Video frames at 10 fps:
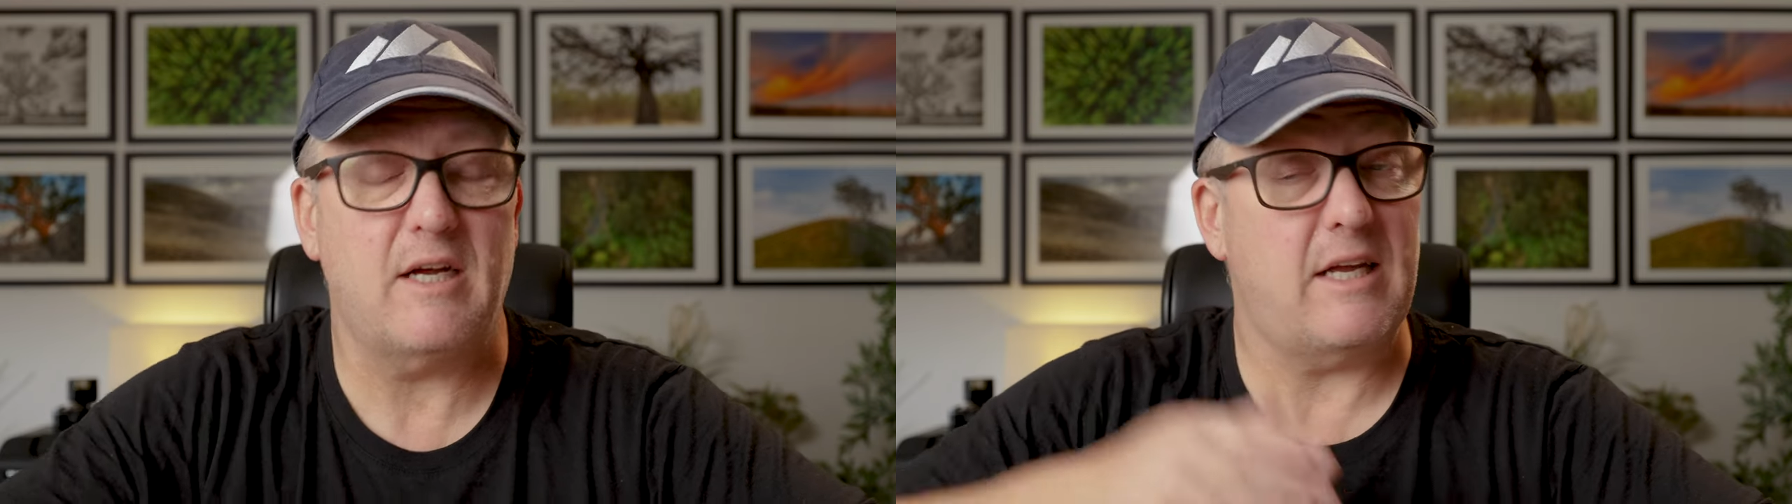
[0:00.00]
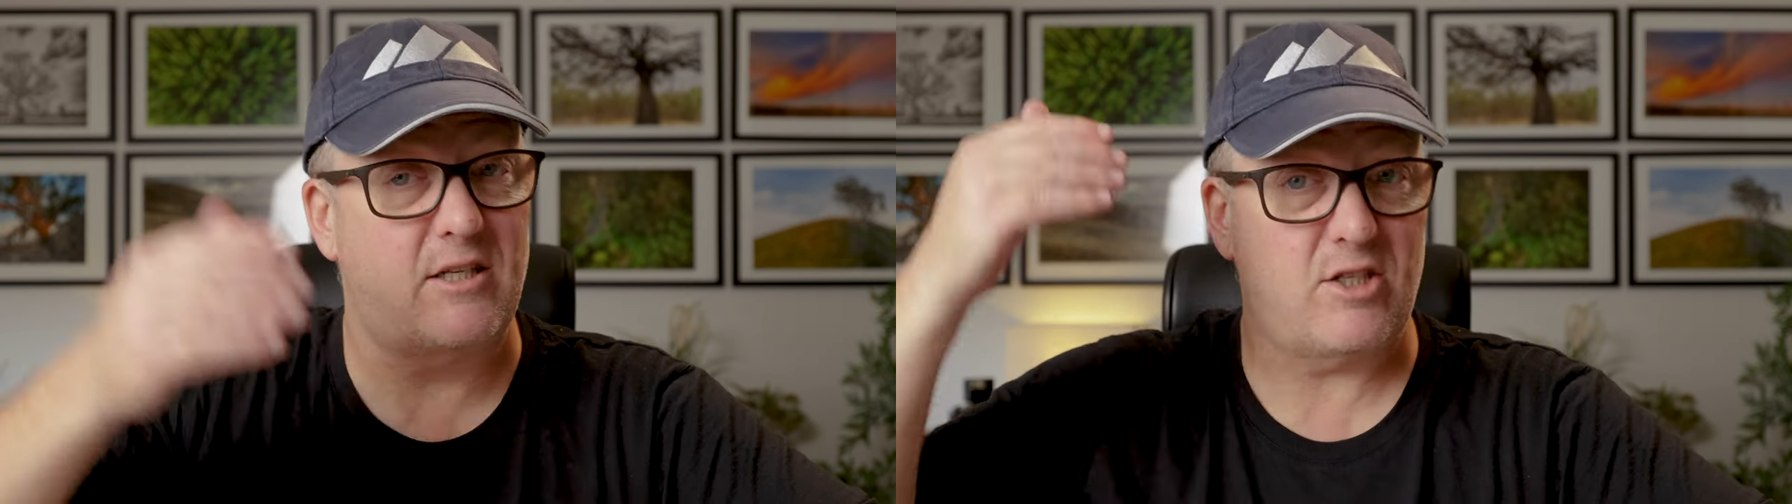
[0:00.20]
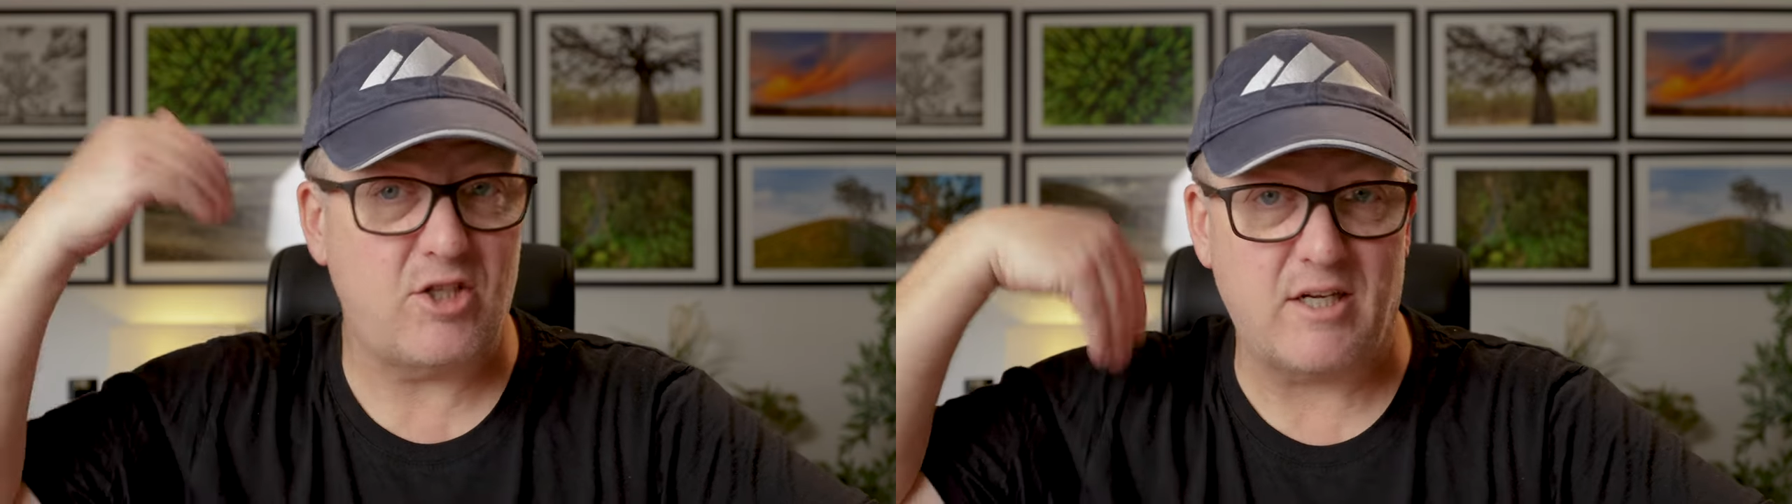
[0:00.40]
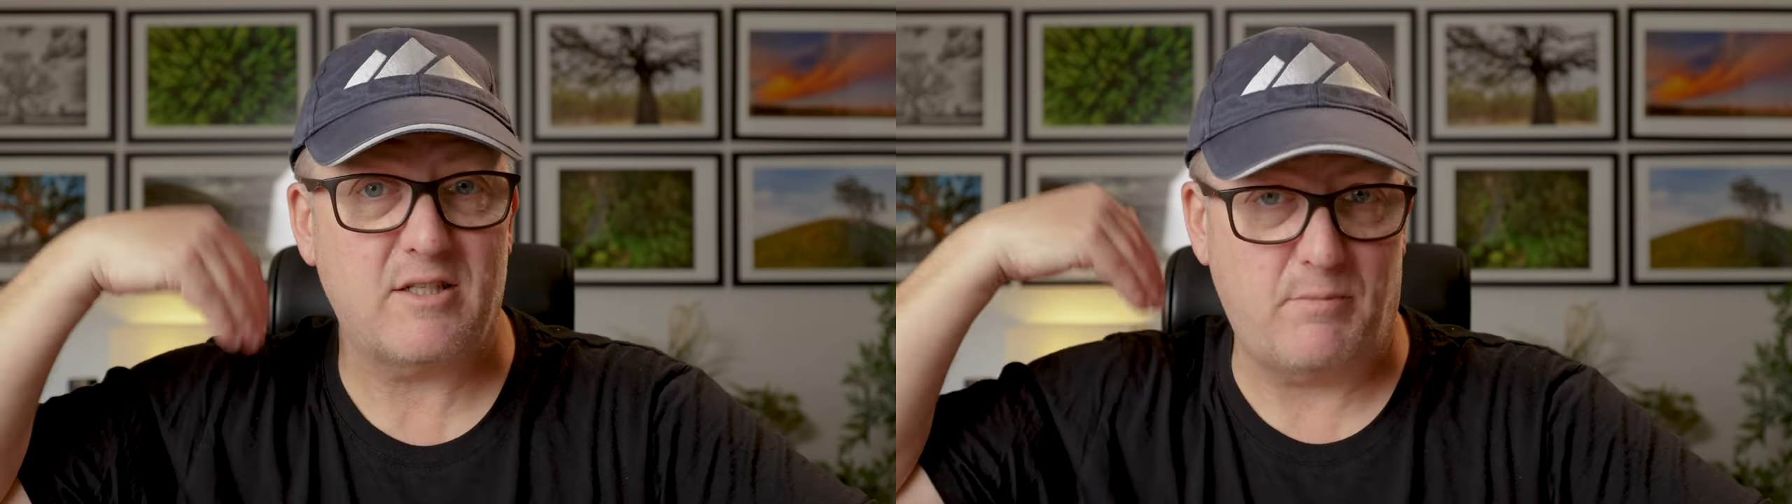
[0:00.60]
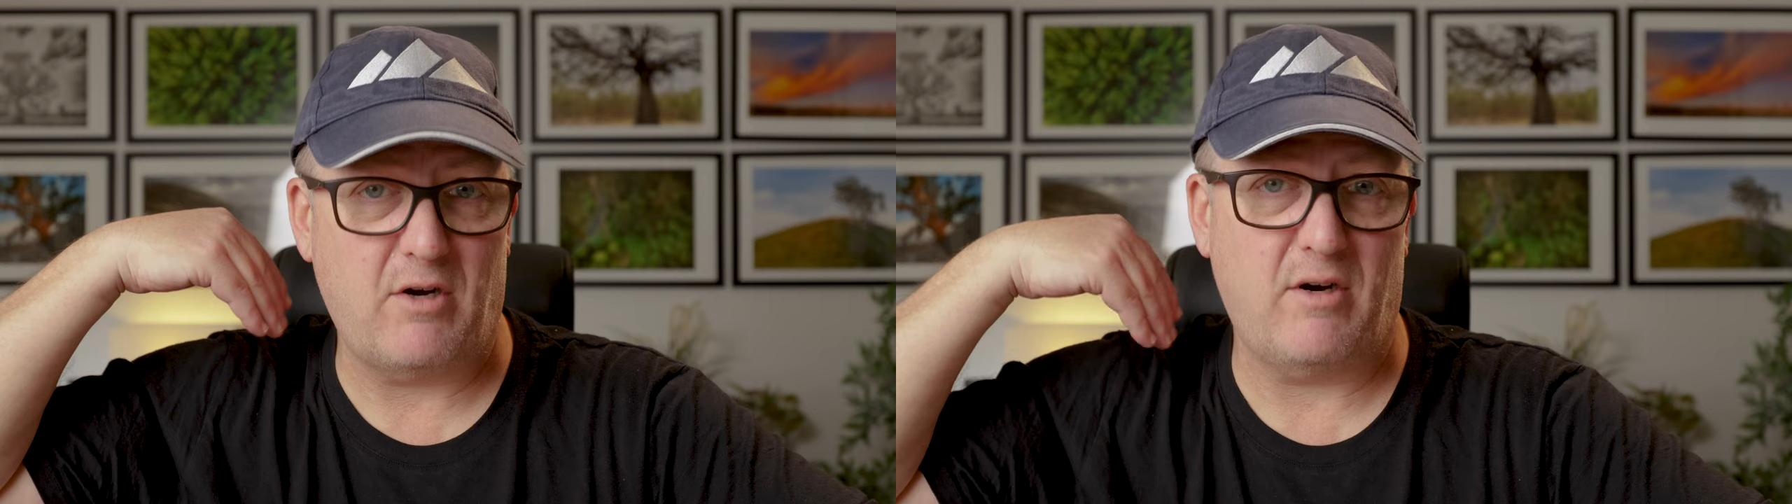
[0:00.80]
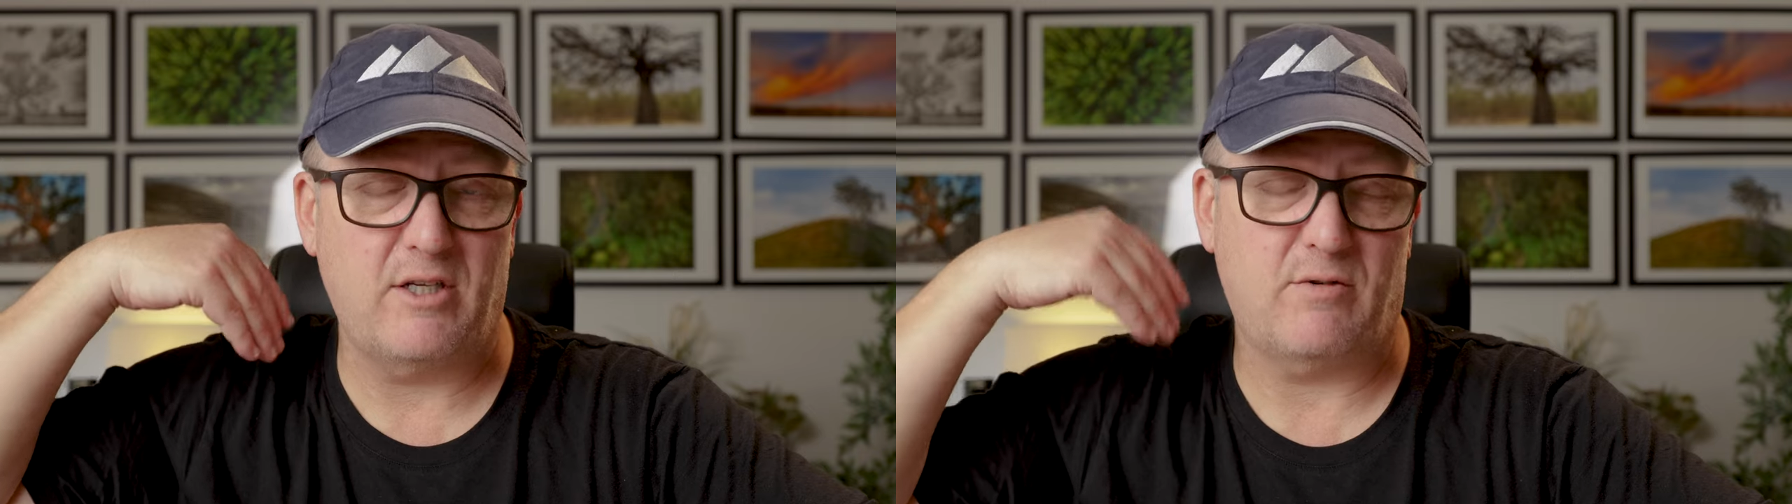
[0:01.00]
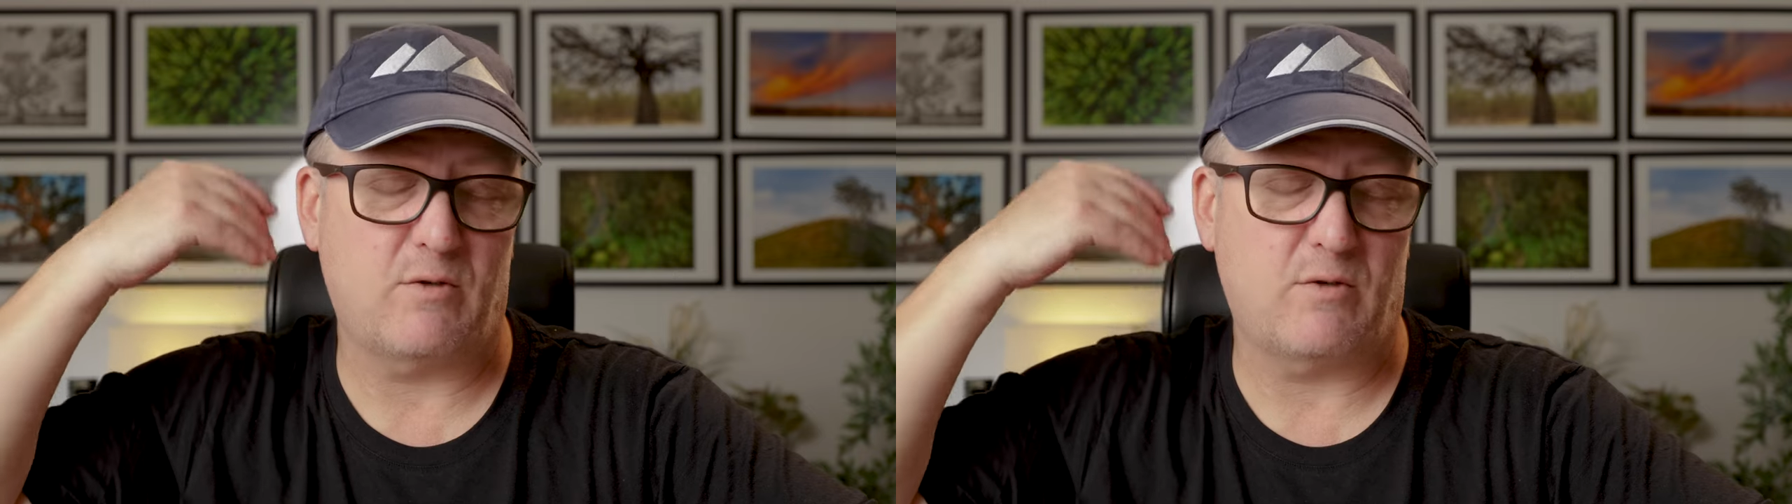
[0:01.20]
it's just behind you.